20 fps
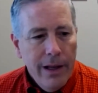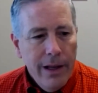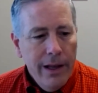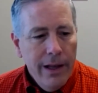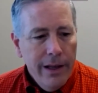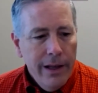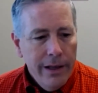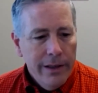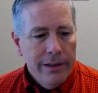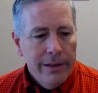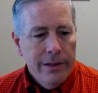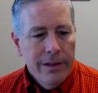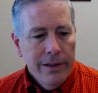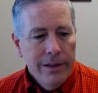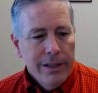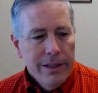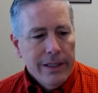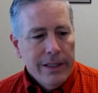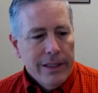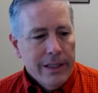and
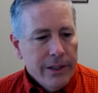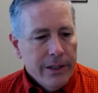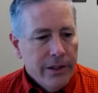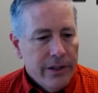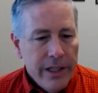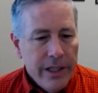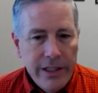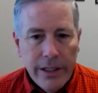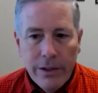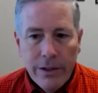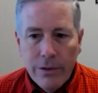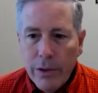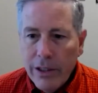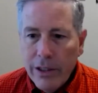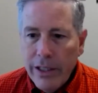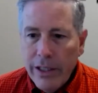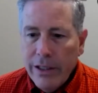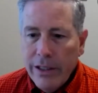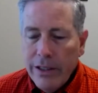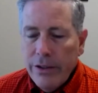you know, they did a
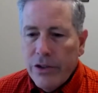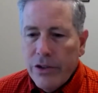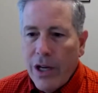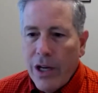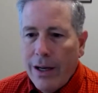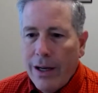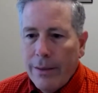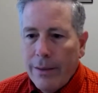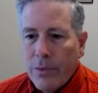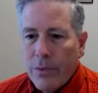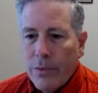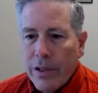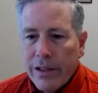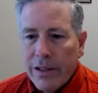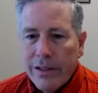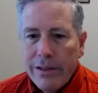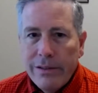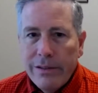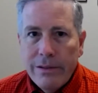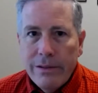really good job with
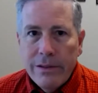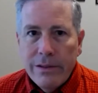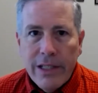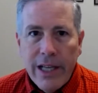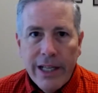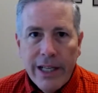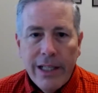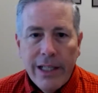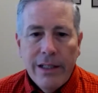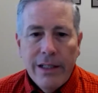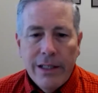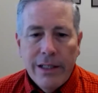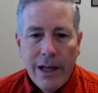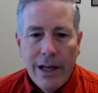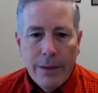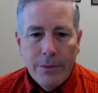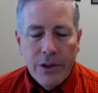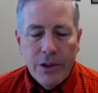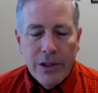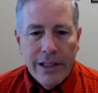tech
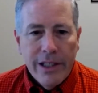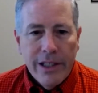adoption.